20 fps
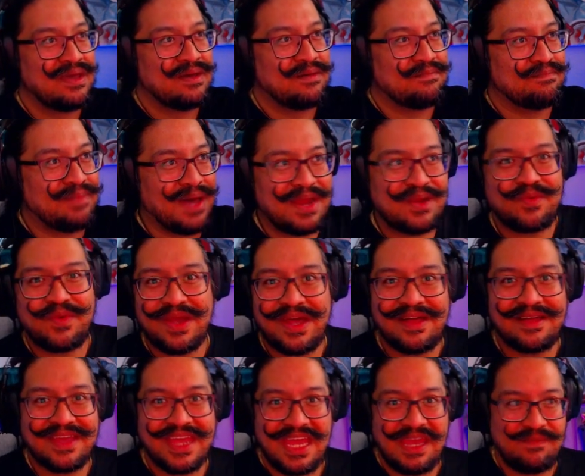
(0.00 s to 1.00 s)
Battle
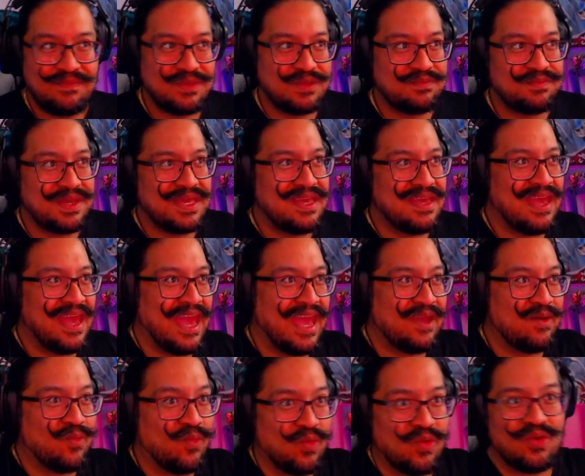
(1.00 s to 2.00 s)
Royale came to be
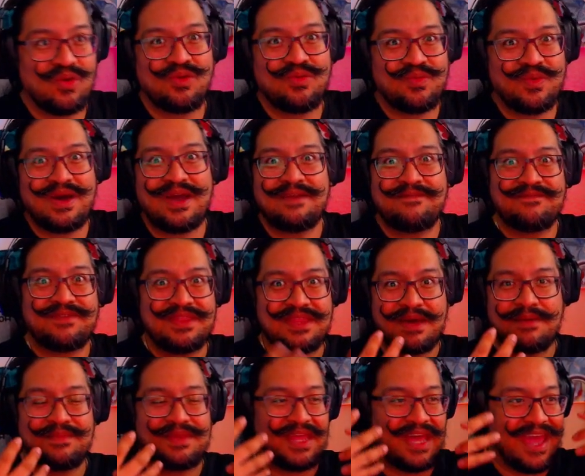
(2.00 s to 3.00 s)
a worldwide
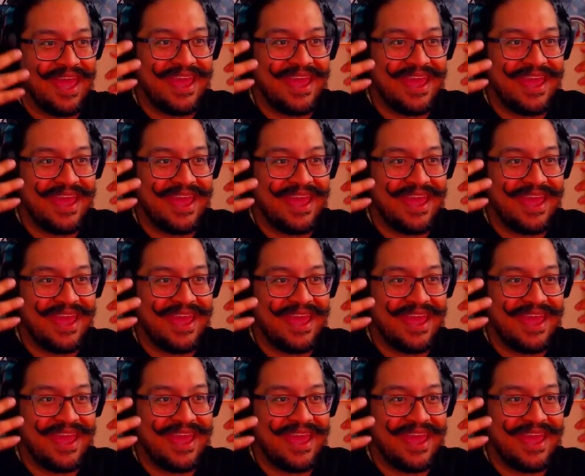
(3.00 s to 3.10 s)
phenomenon.